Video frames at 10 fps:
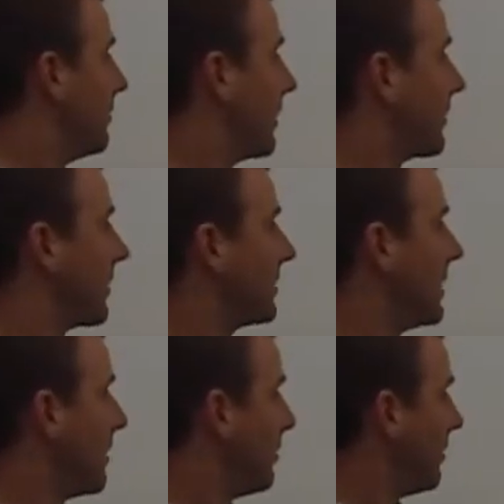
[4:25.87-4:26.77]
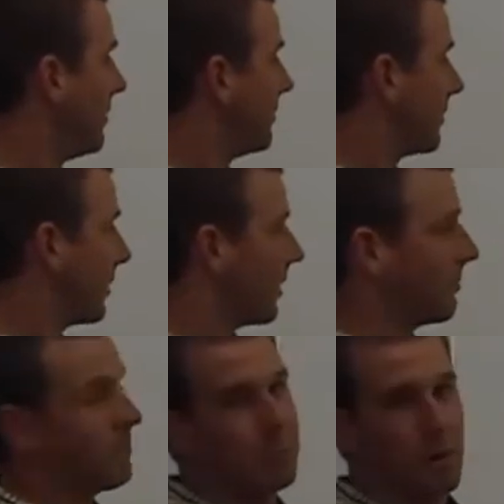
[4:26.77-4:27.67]
We have our table, or our
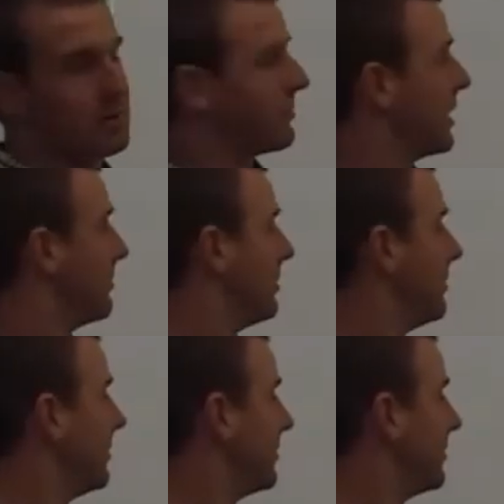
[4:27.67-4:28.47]
partial table.